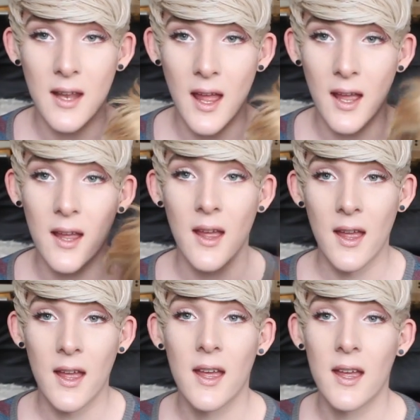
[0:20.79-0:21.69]
today,
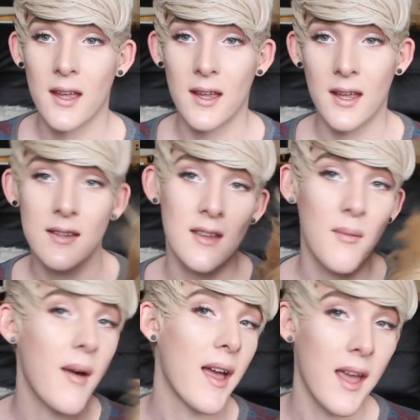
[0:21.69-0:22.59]
is
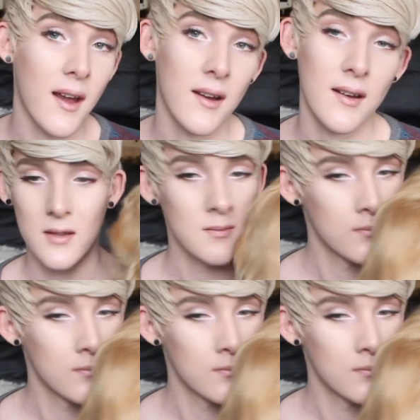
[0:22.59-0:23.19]
not my hair.